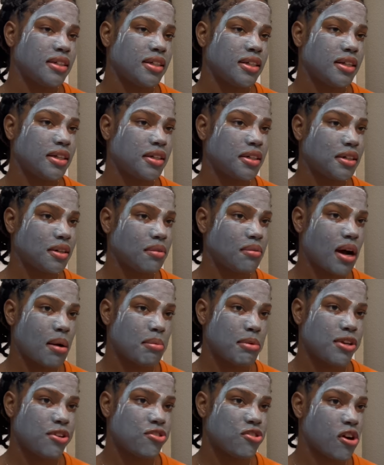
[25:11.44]
Um, I've
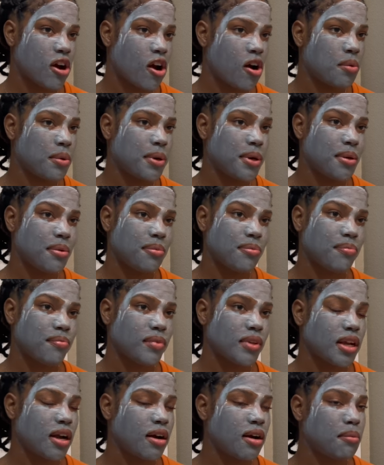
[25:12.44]
been drawing.
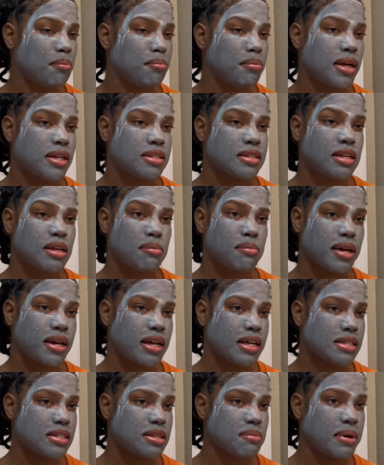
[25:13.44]
I'm about to get back
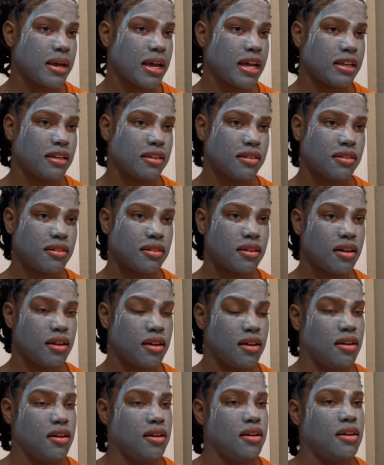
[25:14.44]
into painting.
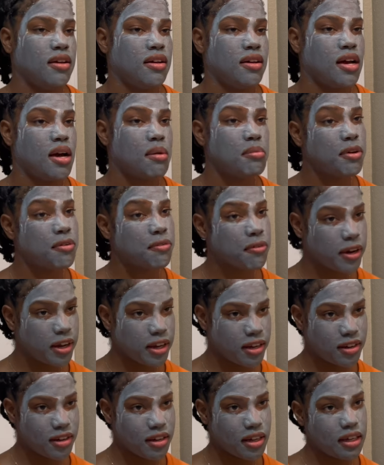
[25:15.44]
I've been
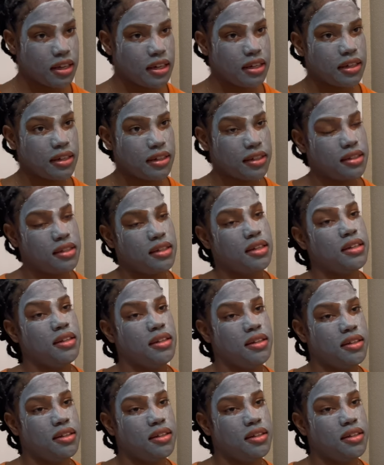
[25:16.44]
reading again.